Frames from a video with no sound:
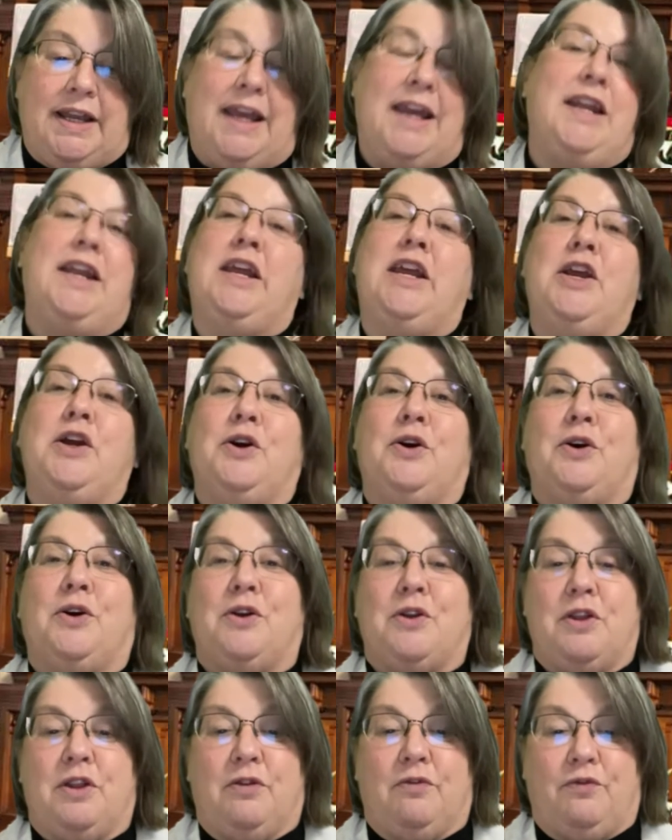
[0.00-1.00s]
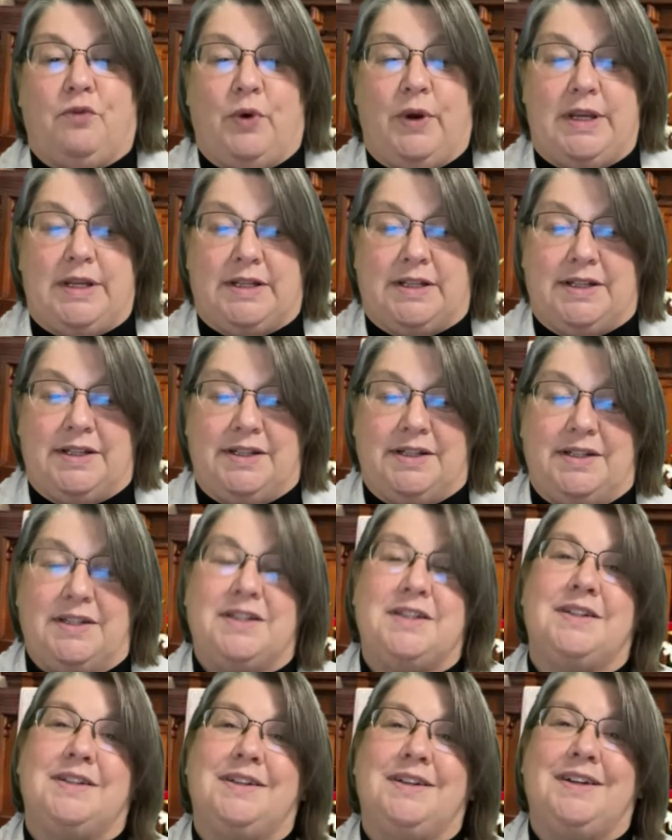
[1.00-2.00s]
can hear the
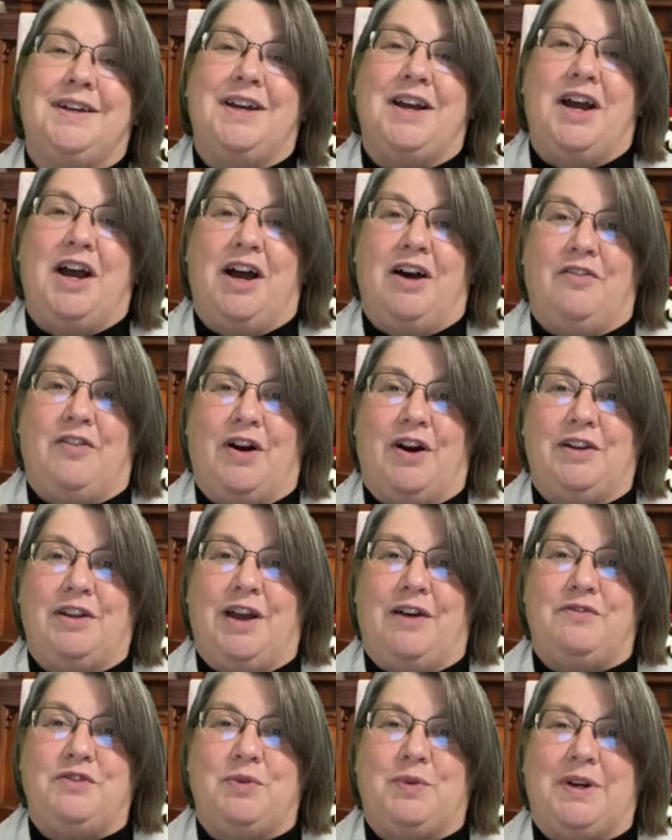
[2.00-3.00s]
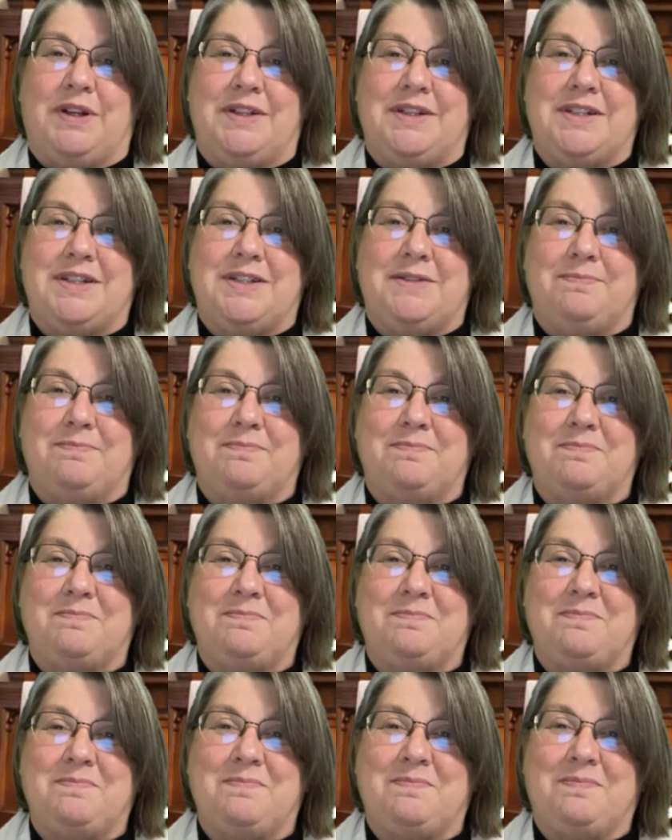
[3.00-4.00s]
voices of our loved ones.
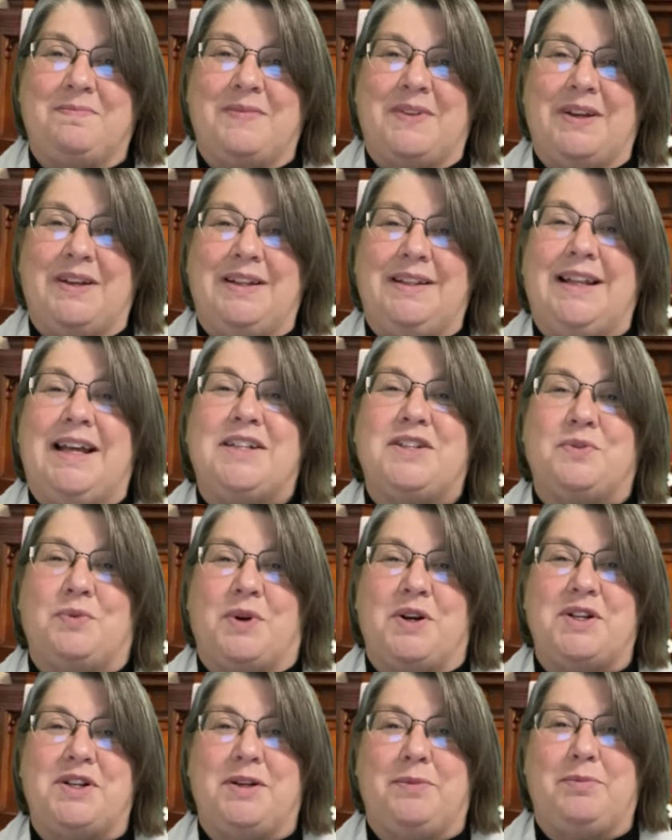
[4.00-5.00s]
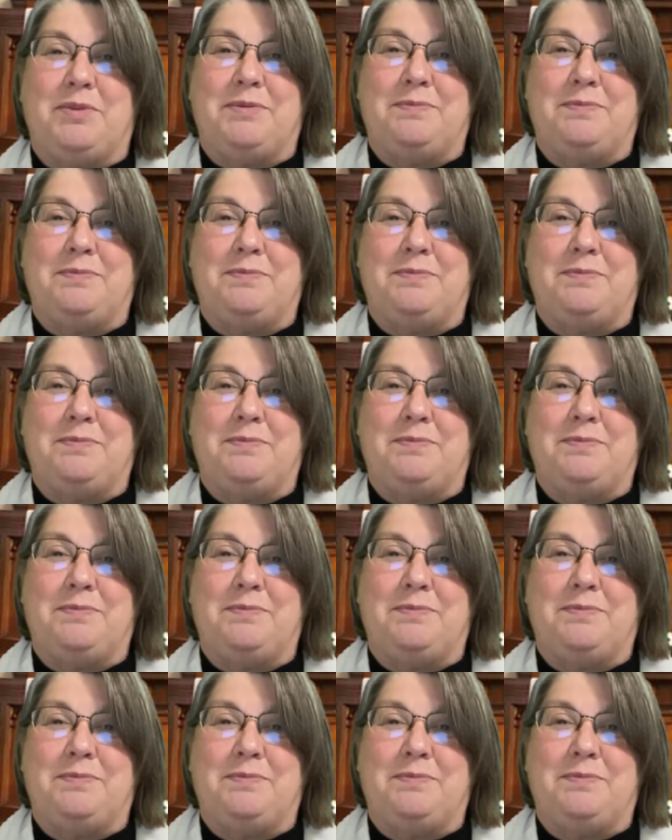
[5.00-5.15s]
Let's worship.